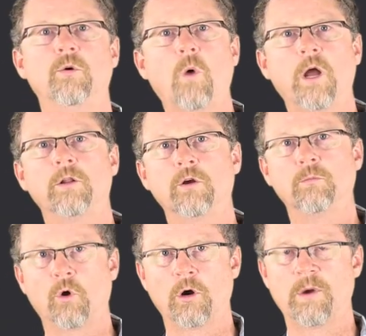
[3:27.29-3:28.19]
want to learn
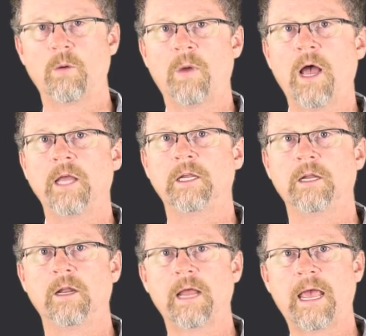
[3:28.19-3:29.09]
more about
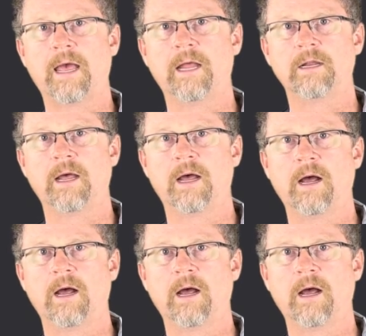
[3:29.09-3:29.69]
mining and